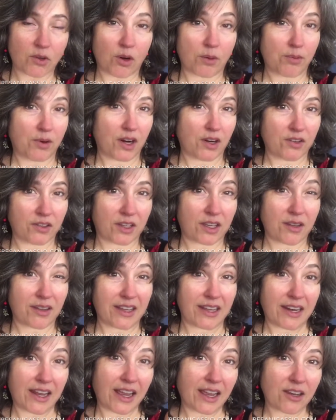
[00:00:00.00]
or a partner can
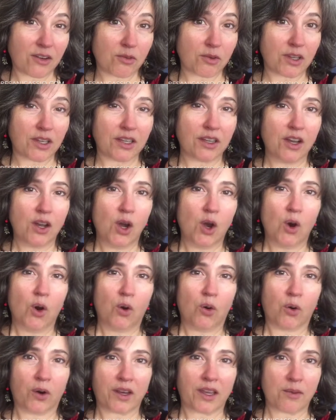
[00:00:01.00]
get angry
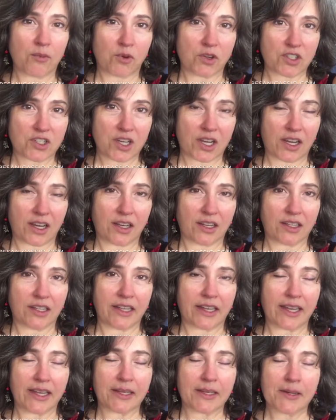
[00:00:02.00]
or get more
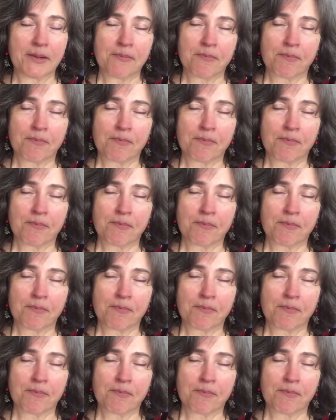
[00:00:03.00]
childlike.